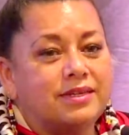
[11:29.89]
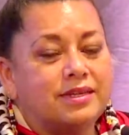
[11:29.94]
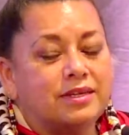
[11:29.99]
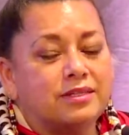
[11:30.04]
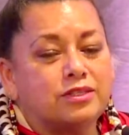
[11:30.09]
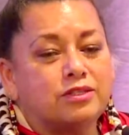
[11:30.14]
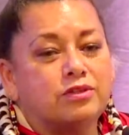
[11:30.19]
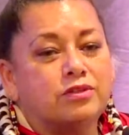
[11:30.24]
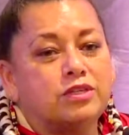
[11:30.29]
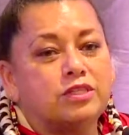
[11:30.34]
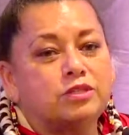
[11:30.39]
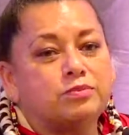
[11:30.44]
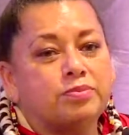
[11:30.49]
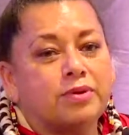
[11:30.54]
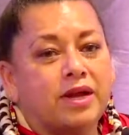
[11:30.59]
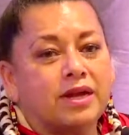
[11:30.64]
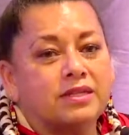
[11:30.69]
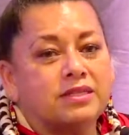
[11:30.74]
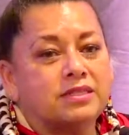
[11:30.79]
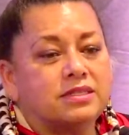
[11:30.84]
And so this
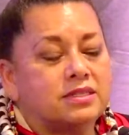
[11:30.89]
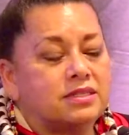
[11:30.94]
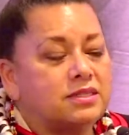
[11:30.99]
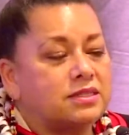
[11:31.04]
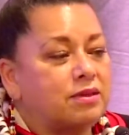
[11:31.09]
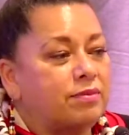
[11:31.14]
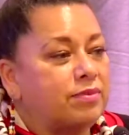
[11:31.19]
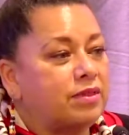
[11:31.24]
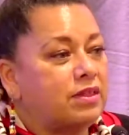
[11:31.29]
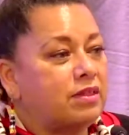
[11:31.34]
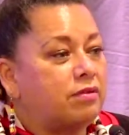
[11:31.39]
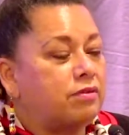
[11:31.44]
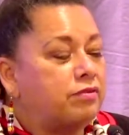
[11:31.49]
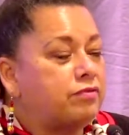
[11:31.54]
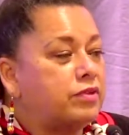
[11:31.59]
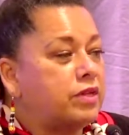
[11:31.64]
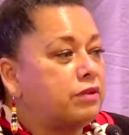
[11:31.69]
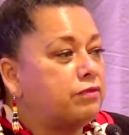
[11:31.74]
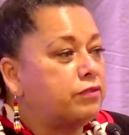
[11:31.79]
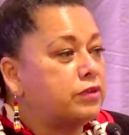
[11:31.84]
practice is something that we've
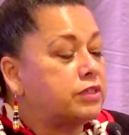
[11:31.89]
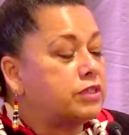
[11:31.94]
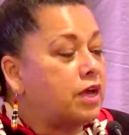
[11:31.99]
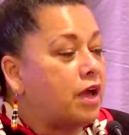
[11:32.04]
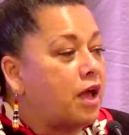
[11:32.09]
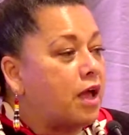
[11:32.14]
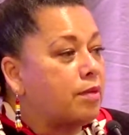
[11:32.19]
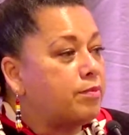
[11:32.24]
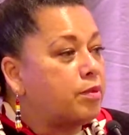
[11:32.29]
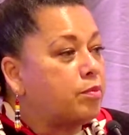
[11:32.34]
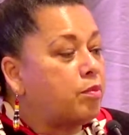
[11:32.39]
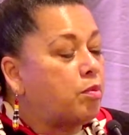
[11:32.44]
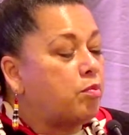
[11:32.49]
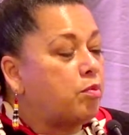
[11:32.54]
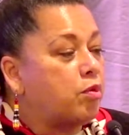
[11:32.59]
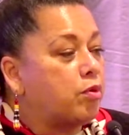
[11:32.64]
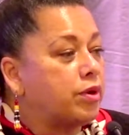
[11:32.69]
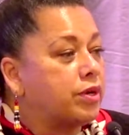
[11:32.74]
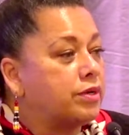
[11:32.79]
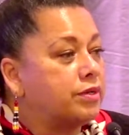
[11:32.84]
done for time
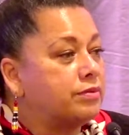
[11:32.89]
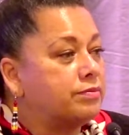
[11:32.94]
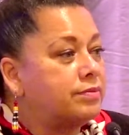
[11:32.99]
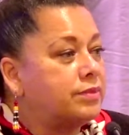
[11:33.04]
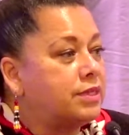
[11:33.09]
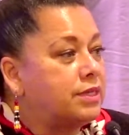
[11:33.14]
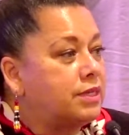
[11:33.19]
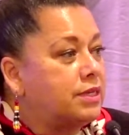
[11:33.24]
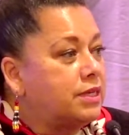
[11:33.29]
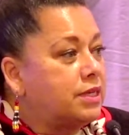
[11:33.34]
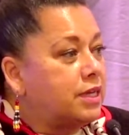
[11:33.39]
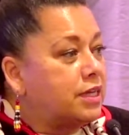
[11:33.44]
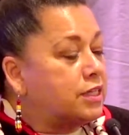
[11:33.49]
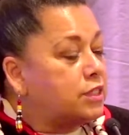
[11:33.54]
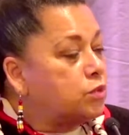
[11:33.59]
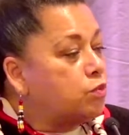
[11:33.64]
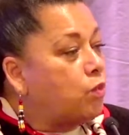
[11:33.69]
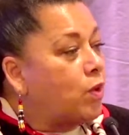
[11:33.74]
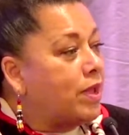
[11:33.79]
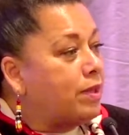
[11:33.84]
immemorial.
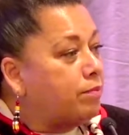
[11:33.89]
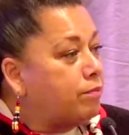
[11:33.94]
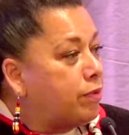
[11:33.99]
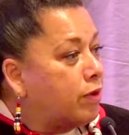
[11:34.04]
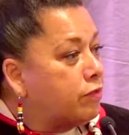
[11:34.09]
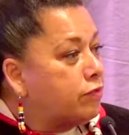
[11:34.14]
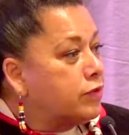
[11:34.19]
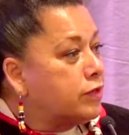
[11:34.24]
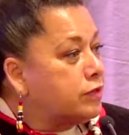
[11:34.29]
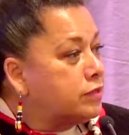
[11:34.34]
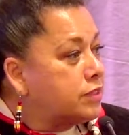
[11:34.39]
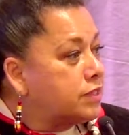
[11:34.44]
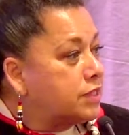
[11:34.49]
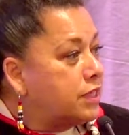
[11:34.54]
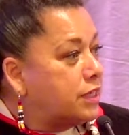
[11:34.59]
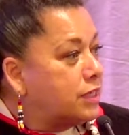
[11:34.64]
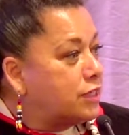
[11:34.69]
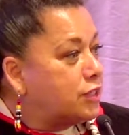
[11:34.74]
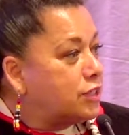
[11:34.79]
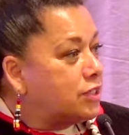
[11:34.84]
It's white buffalo
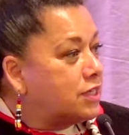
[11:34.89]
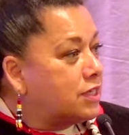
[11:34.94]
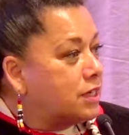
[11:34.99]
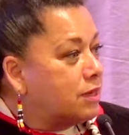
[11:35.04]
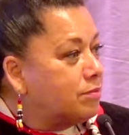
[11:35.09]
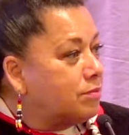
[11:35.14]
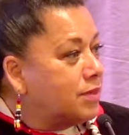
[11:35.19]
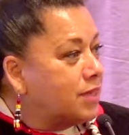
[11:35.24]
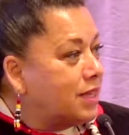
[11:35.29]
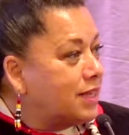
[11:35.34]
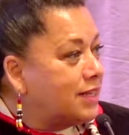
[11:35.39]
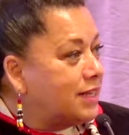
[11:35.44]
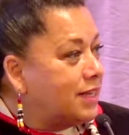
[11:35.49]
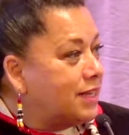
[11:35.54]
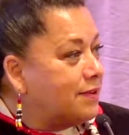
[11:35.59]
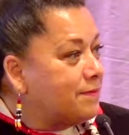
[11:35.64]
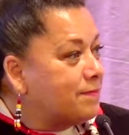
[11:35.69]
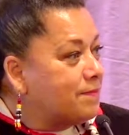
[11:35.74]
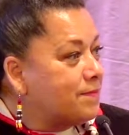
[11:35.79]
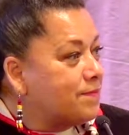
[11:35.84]
sage that I'm
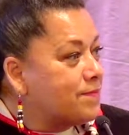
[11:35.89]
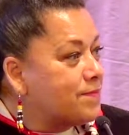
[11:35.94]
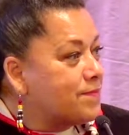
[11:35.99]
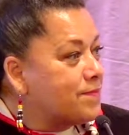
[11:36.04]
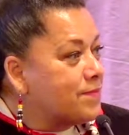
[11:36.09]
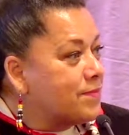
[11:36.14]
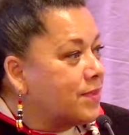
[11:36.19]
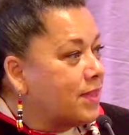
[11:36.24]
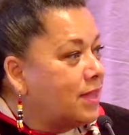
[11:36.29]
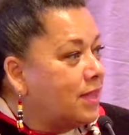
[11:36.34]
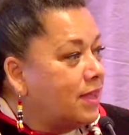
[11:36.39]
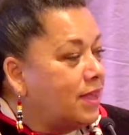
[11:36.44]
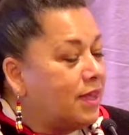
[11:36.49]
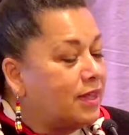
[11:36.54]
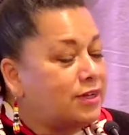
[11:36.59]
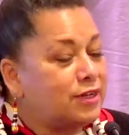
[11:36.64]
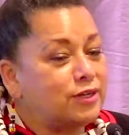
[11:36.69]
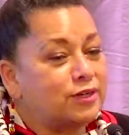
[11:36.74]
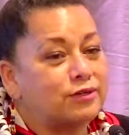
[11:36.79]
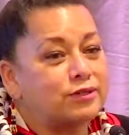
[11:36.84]
lighting,
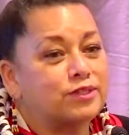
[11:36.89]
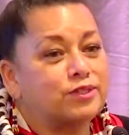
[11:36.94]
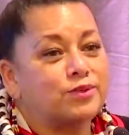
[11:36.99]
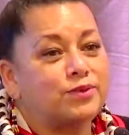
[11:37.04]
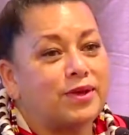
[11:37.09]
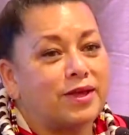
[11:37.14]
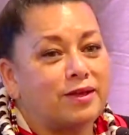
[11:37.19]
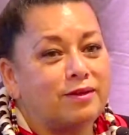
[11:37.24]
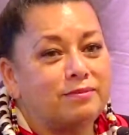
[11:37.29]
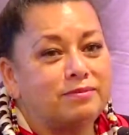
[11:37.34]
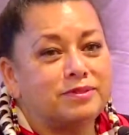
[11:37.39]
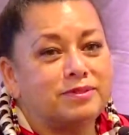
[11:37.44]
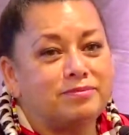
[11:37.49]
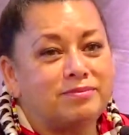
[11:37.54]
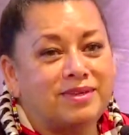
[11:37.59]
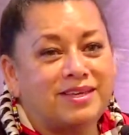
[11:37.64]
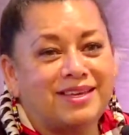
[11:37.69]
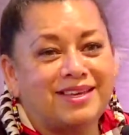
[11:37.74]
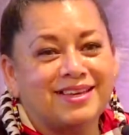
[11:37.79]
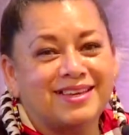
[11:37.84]
and it also helps
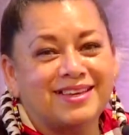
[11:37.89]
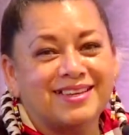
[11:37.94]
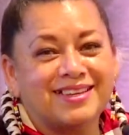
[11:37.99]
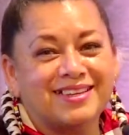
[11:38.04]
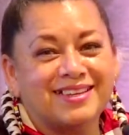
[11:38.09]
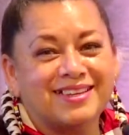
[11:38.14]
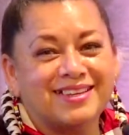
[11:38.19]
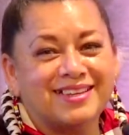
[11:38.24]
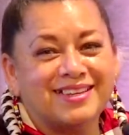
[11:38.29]
me